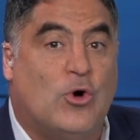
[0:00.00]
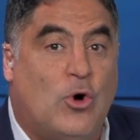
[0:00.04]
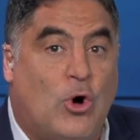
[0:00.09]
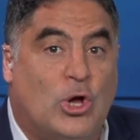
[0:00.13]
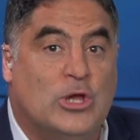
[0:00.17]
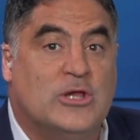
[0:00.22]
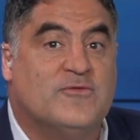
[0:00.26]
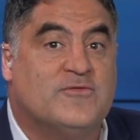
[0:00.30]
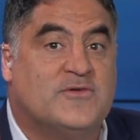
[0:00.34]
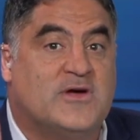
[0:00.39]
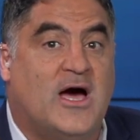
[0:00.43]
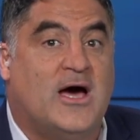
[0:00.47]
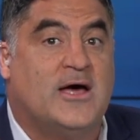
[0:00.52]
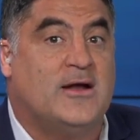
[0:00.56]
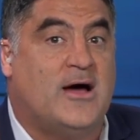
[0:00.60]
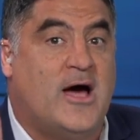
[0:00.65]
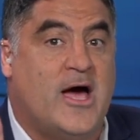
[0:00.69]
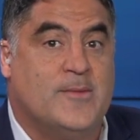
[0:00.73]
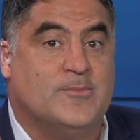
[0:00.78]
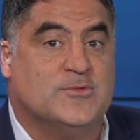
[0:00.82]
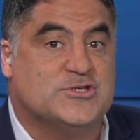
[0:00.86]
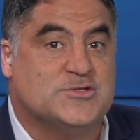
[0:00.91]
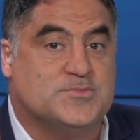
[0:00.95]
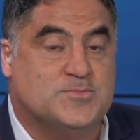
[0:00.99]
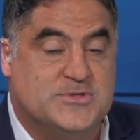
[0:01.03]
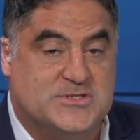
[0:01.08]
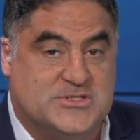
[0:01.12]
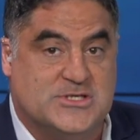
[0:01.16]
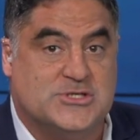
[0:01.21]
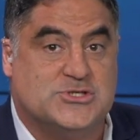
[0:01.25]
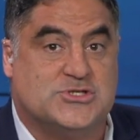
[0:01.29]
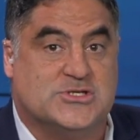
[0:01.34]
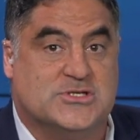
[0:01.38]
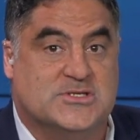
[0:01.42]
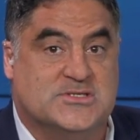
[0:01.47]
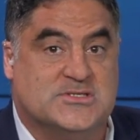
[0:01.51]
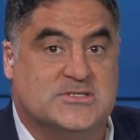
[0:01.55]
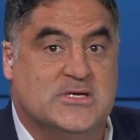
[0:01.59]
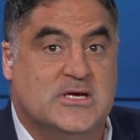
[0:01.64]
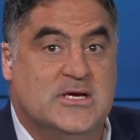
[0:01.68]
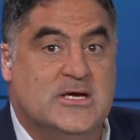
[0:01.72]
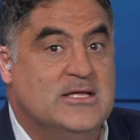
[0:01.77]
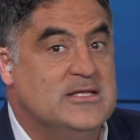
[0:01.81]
all of Gottheimer's positions.